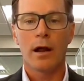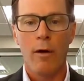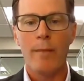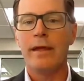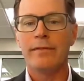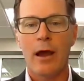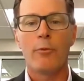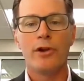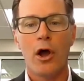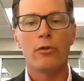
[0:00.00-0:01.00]
equipment that
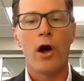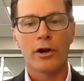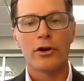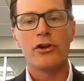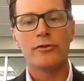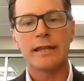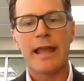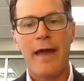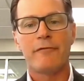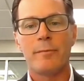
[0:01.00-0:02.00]
we're no longer
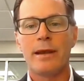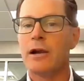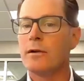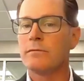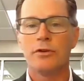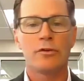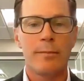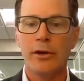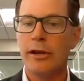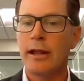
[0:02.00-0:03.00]
using at Vermeer to
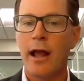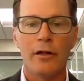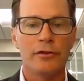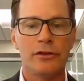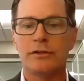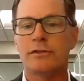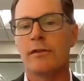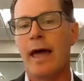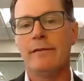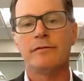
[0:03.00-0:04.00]
community colleges so
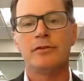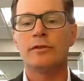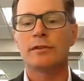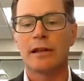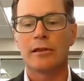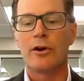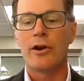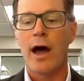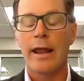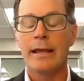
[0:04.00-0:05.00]
that students can
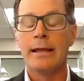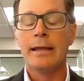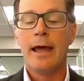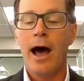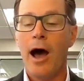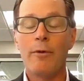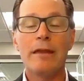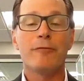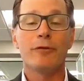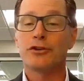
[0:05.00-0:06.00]
learn on it.
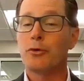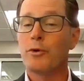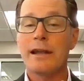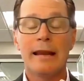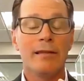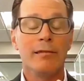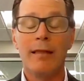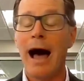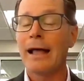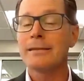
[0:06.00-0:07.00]
We for sure need
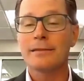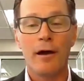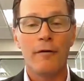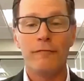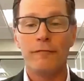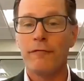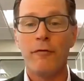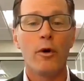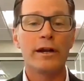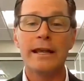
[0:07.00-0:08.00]
lots of
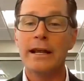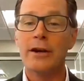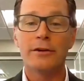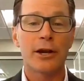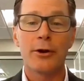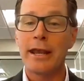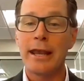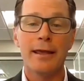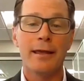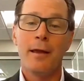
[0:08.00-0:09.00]
4-year
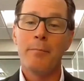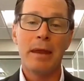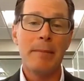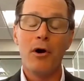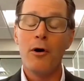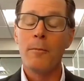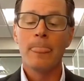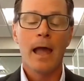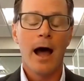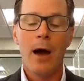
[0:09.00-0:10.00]
degreed people.
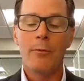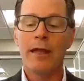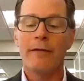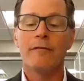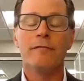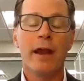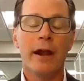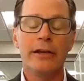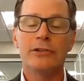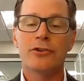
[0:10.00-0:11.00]
We have a
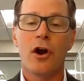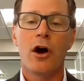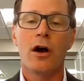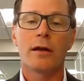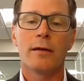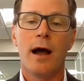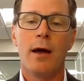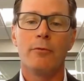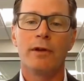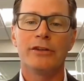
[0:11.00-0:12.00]
very strong
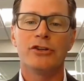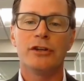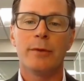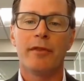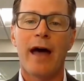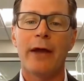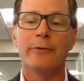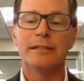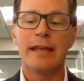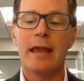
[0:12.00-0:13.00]
relationship with
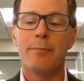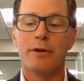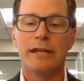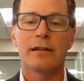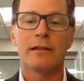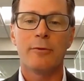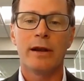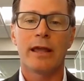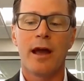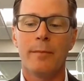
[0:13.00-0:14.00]
Iowa State, particularly
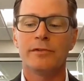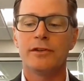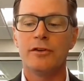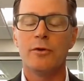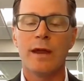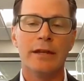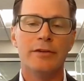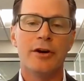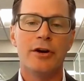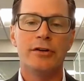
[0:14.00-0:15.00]
when it comes to
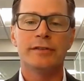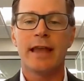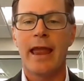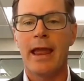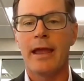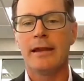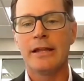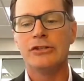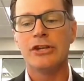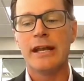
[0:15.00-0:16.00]
interns and
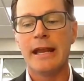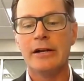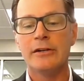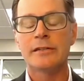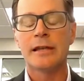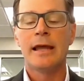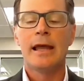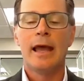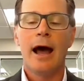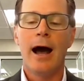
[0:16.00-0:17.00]
engineers.
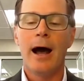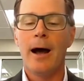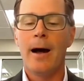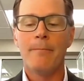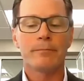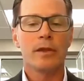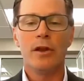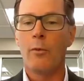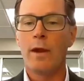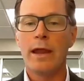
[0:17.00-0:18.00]

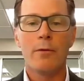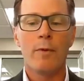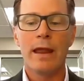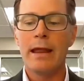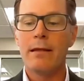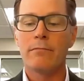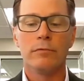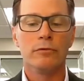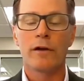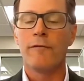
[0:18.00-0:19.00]
We
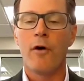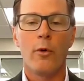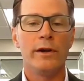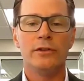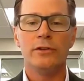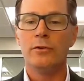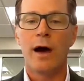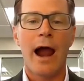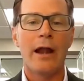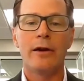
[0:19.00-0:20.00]
look forward to
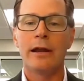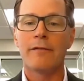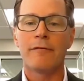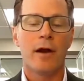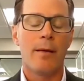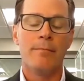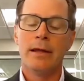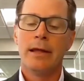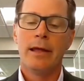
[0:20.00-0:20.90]
hiring from